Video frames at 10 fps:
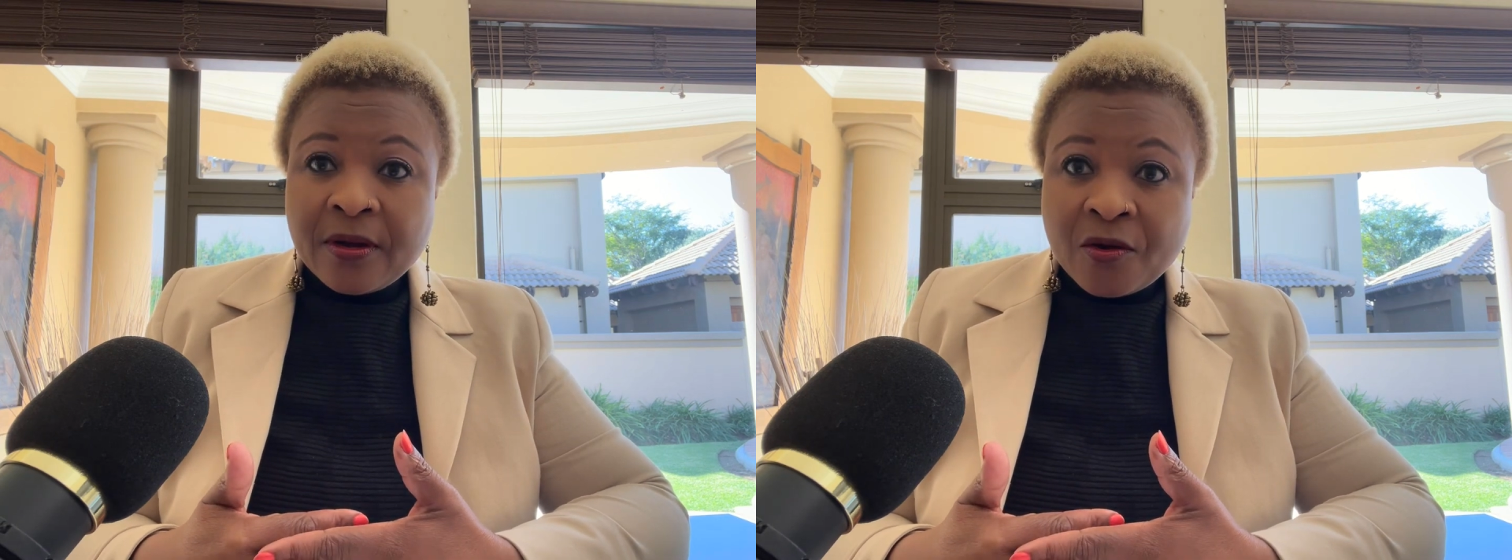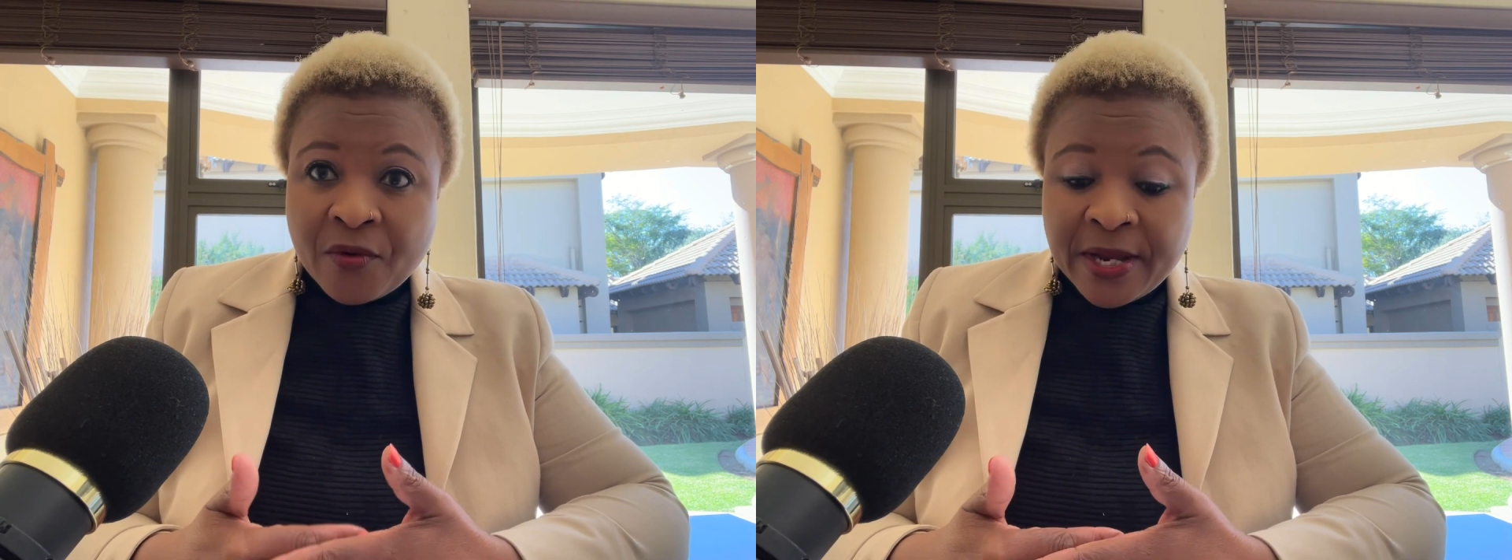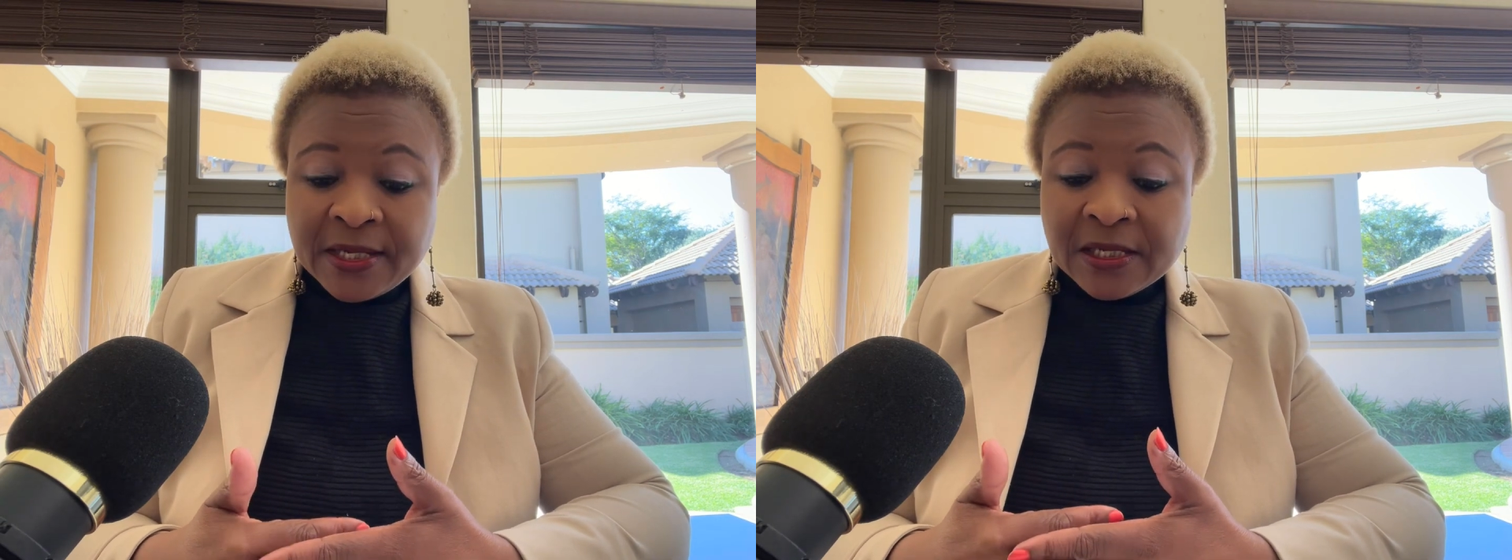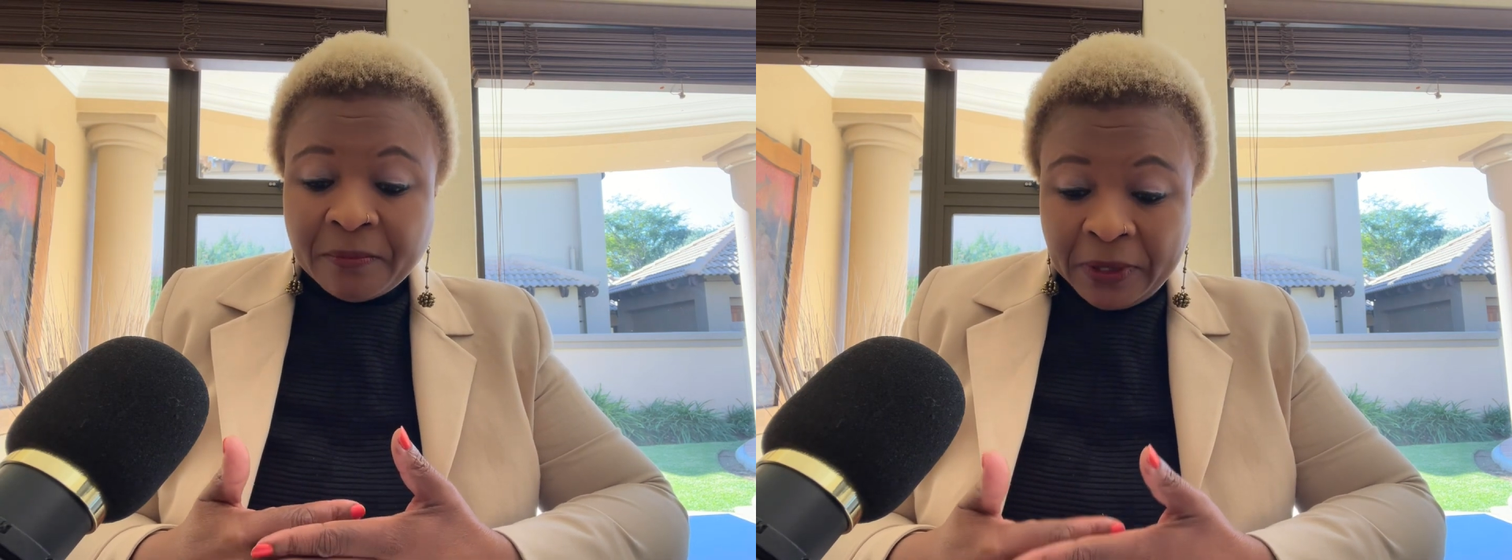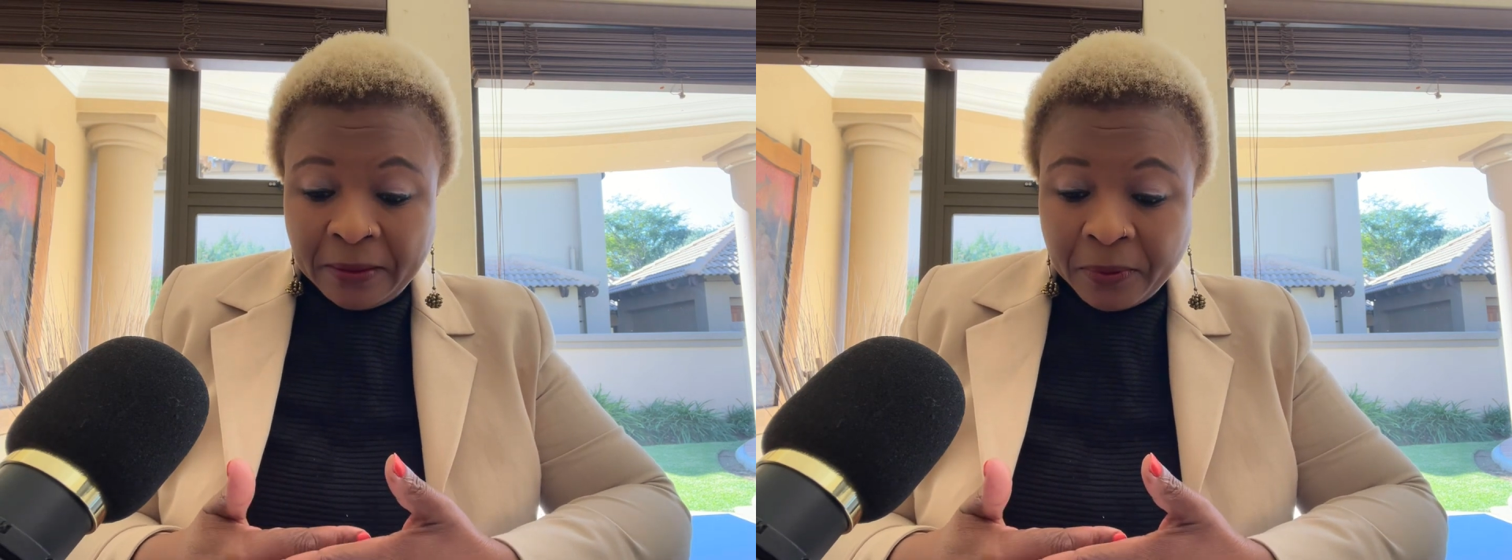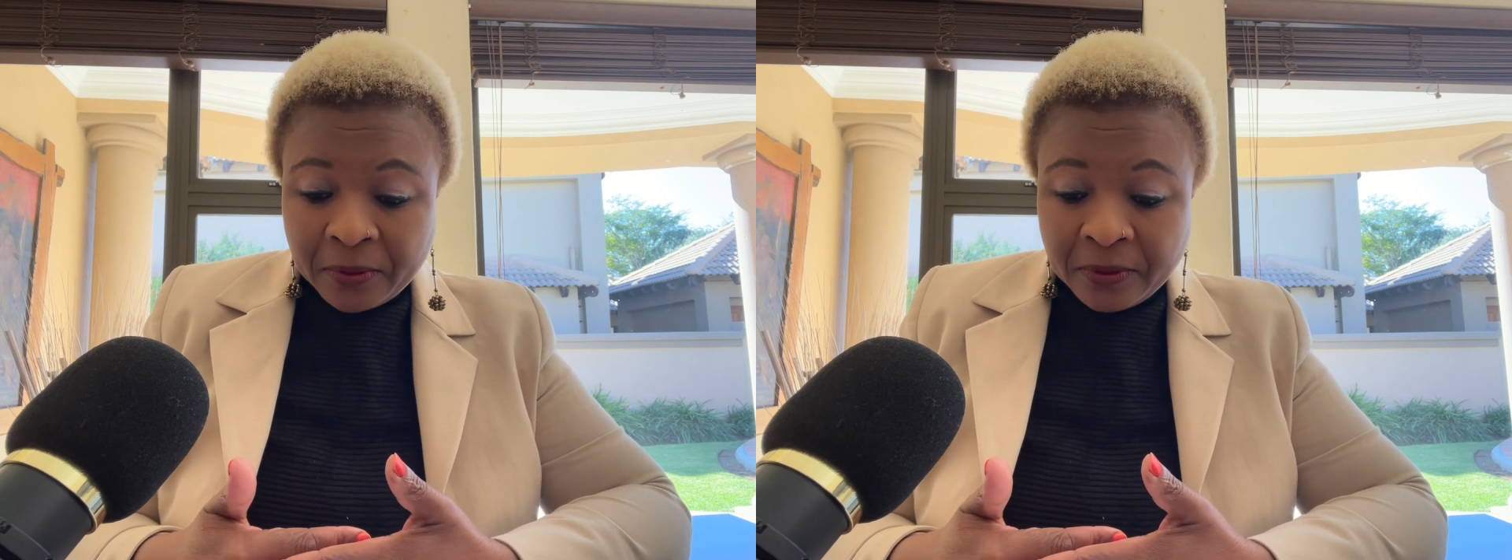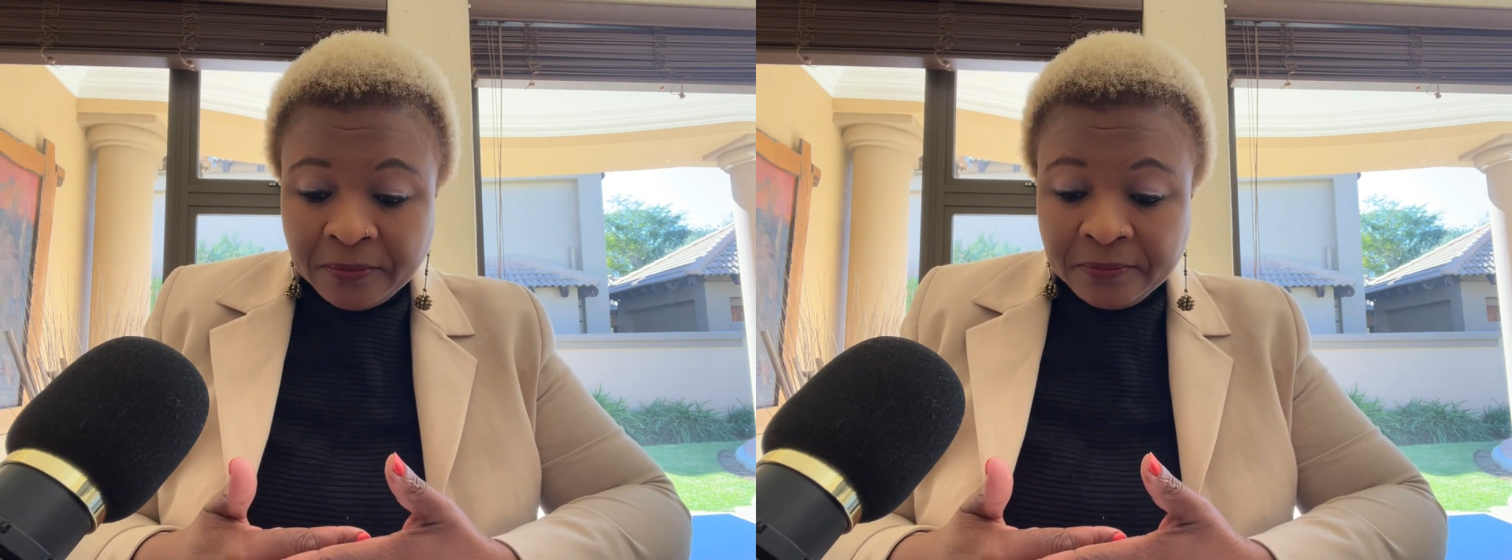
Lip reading: great people.